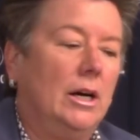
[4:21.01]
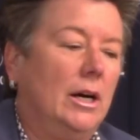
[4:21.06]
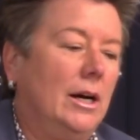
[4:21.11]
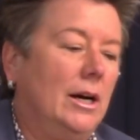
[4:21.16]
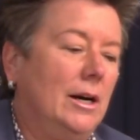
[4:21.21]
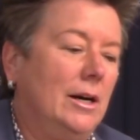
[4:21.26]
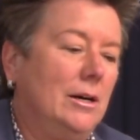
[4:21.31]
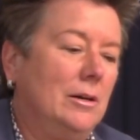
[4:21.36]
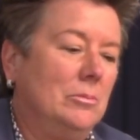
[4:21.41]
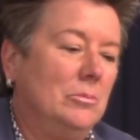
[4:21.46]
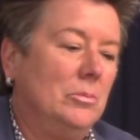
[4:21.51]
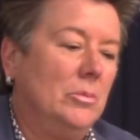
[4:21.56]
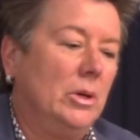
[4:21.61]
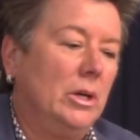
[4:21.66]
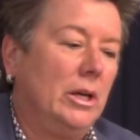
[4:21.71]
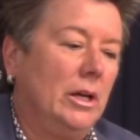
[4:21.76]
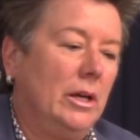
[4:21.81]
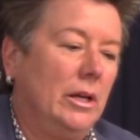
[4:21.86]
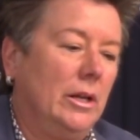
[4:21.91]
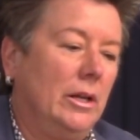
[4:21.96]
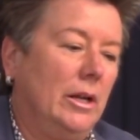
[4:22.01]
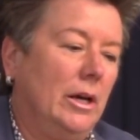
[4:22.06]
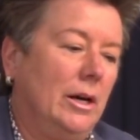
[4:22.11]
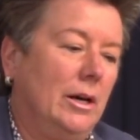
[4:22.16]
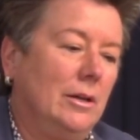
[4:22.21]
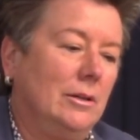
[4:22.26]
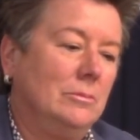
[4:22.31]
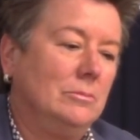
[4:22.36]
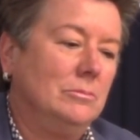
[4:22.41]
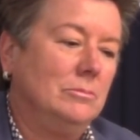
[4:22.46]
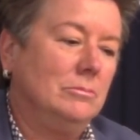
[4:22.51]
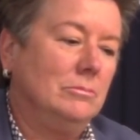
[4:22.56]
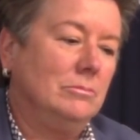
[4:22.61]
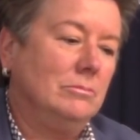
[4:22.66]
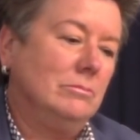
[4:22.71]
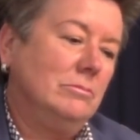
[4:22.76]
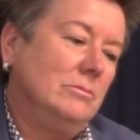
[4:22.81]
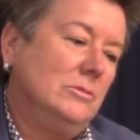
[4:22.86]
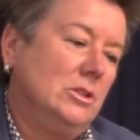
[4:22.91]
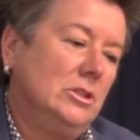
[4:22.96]
There have
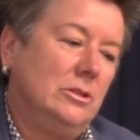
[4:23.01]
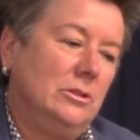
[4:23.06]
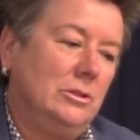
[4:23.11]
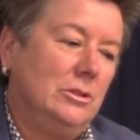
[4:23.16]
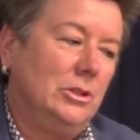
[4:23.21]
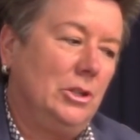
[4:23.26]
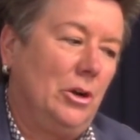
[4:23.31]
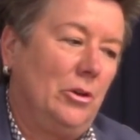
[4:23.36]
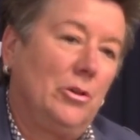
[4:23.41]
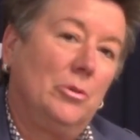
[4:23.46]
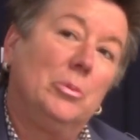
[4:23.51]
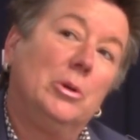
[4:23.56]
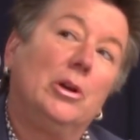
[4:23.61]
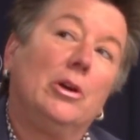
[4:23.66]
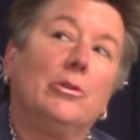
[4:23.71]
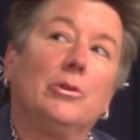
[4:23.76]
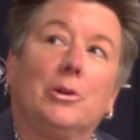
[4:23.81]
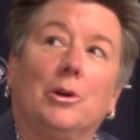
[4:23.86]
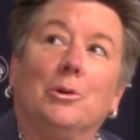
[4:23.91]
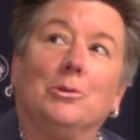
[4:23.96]
been other